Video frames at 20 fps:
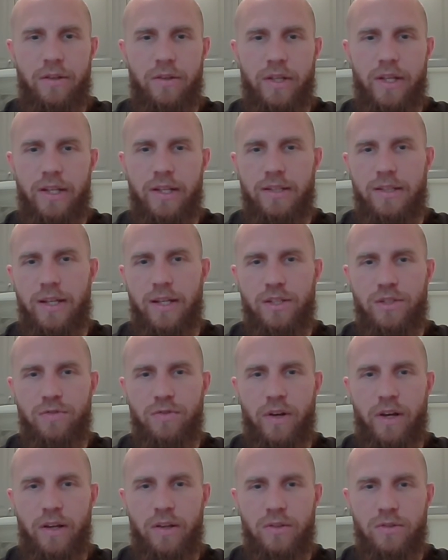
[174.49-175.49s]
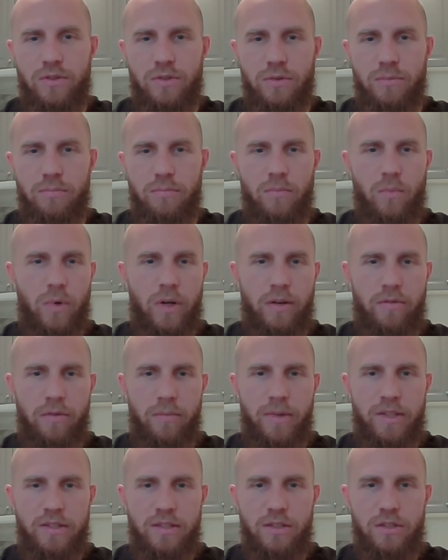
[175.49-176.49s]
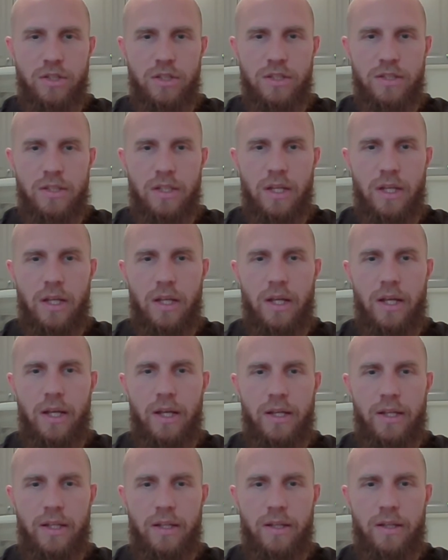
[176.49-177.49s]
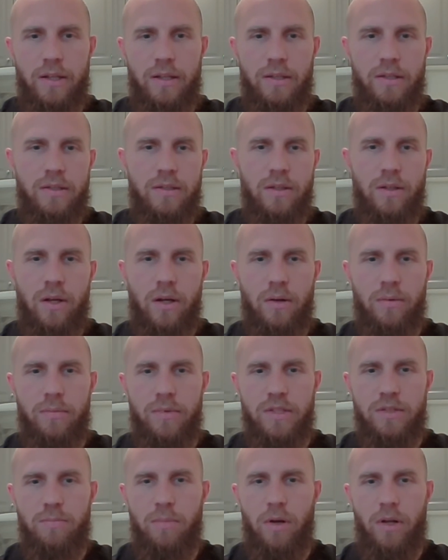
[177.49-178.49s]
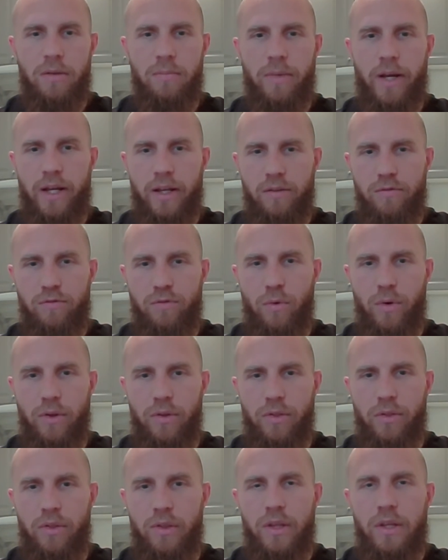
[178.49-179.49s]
You can attach files or whatever messages and uh, respond back and forth.